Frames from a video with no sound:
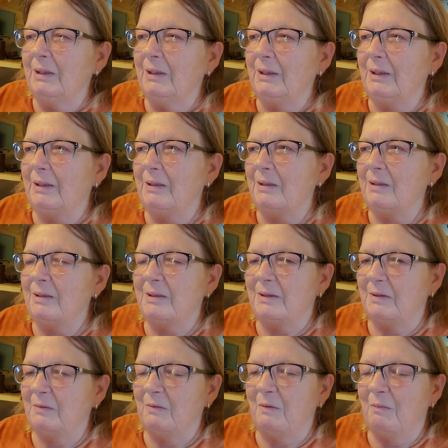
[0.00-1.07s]

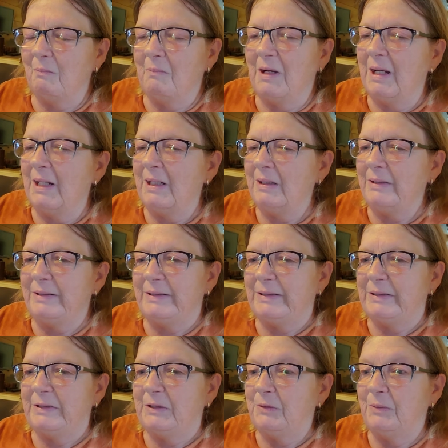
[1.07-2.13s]
because mine's
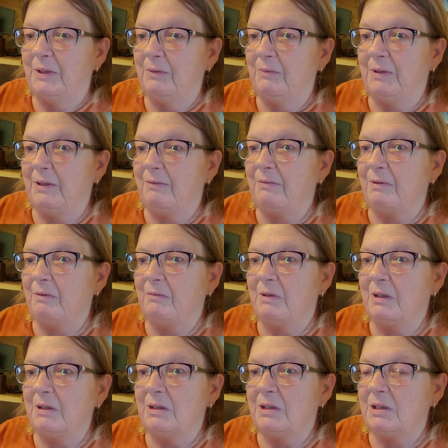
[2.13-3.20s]
doing whatever it
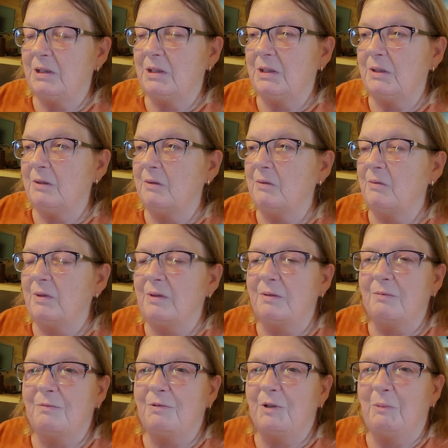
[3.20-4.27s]
wants to do
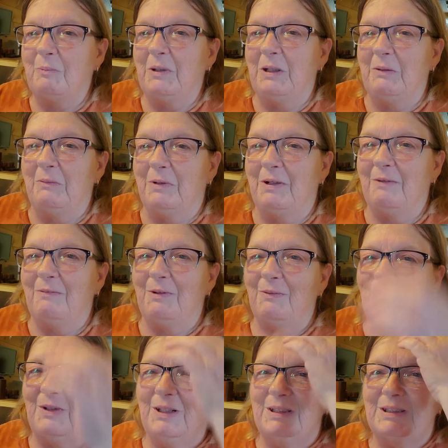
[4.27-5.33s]
and flipping wherever
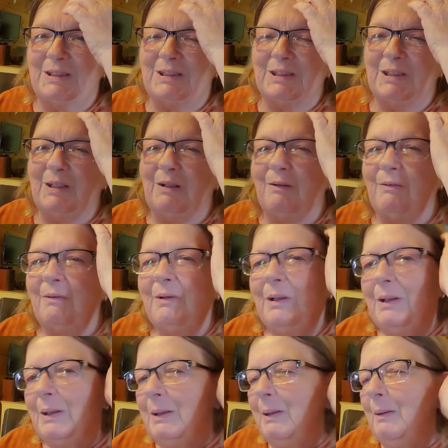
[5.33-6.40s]
it wants to go.
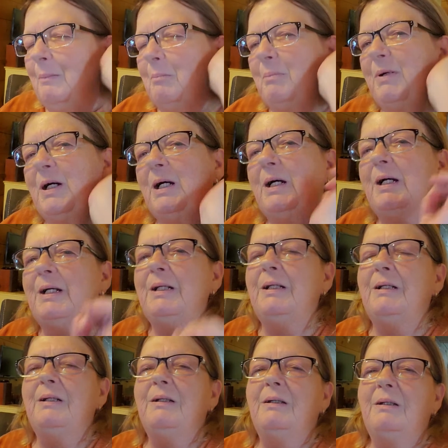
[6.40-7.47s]
But
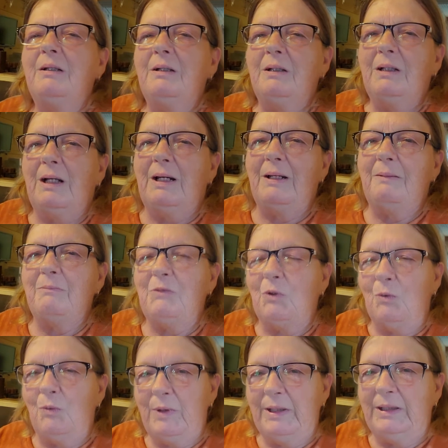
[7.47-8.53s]
I am
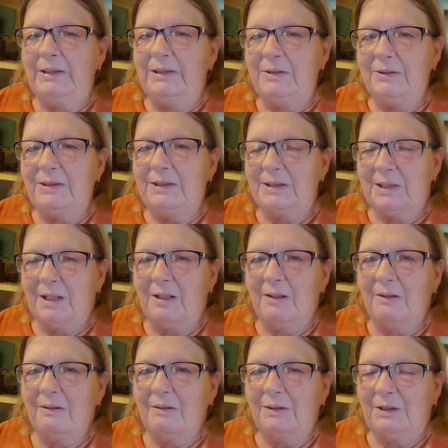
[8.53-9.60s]
going to
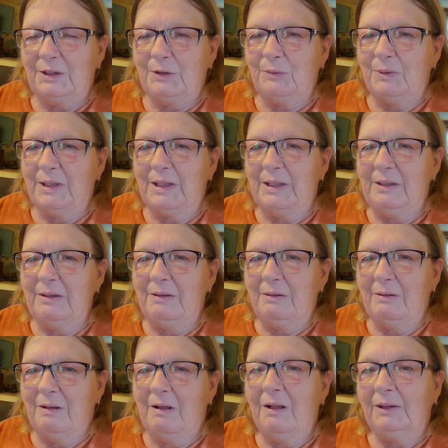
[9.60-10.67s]
start doing
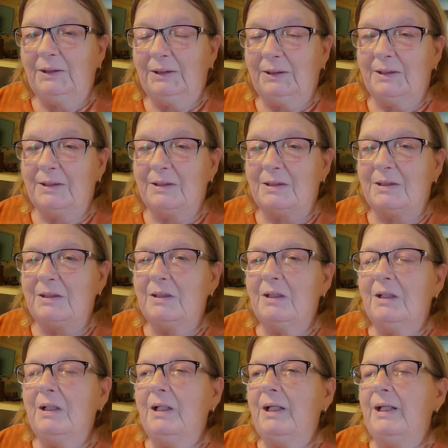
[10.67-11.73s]
auctions,
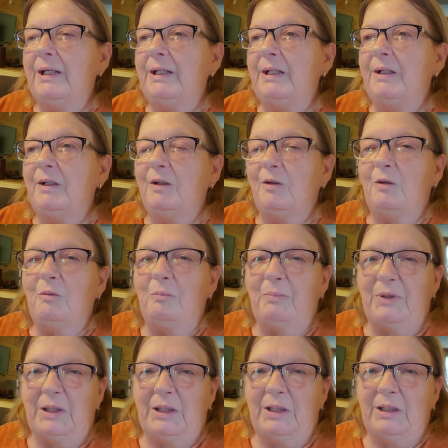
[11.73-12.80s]
and it'll
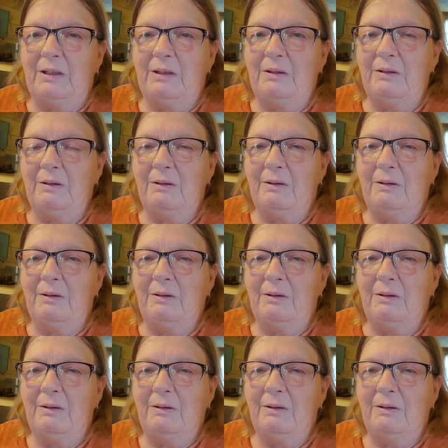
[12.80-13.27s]
be